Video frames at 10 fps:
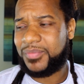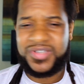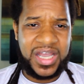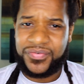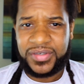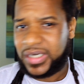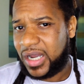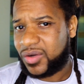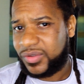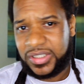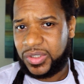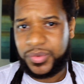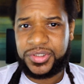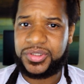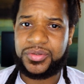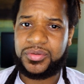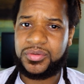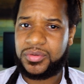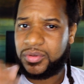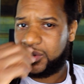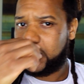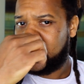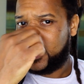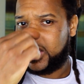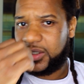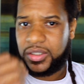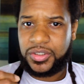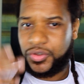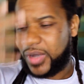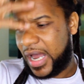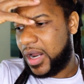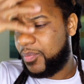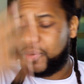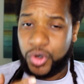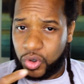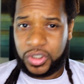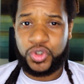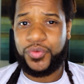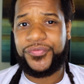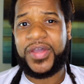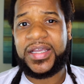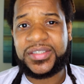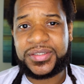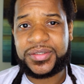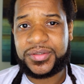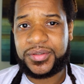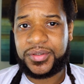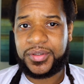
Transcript: I'm definitely not gonna deal with you. You gotta put on a new face,